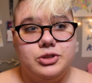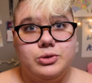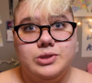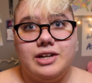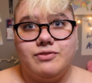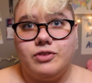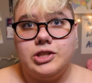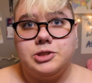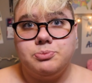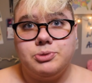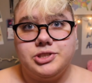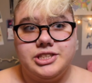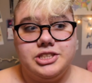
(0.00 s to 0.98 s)
Kuzon for this
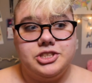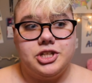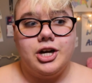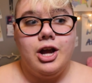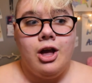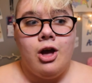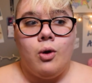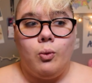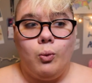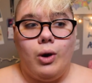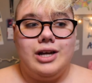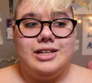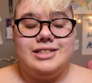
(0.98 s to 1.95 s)
procedure
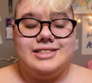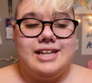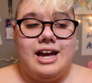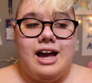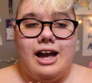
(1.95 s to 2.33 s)
was